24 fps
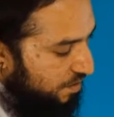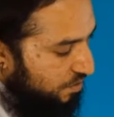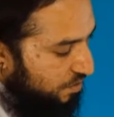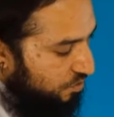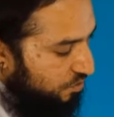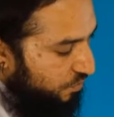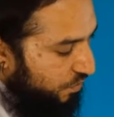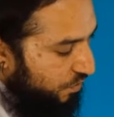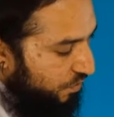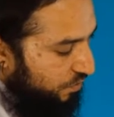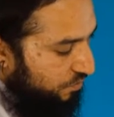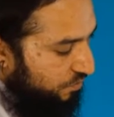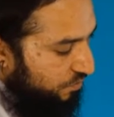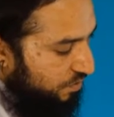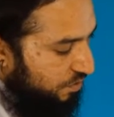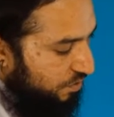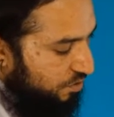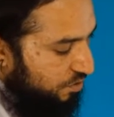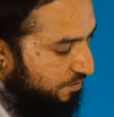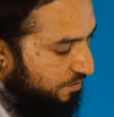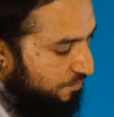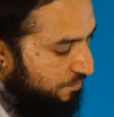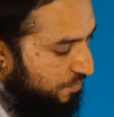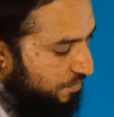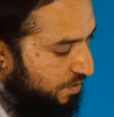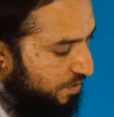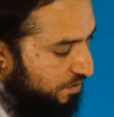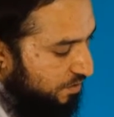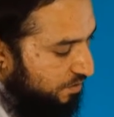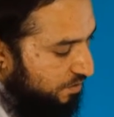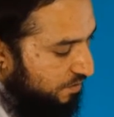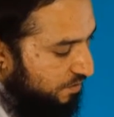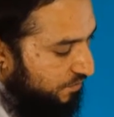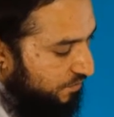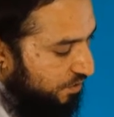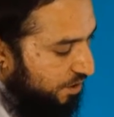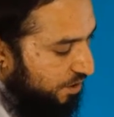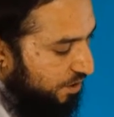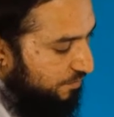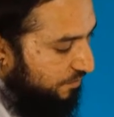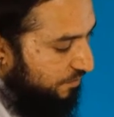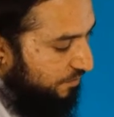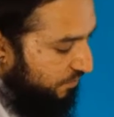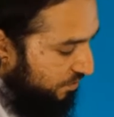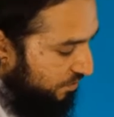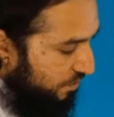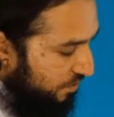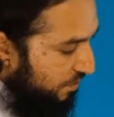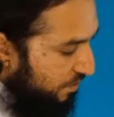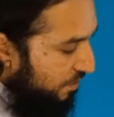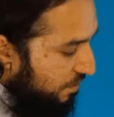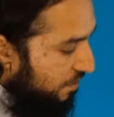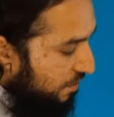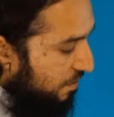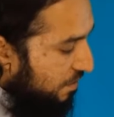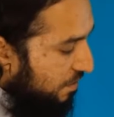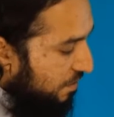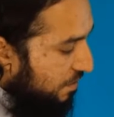So we use the top part of the tip of the tongue,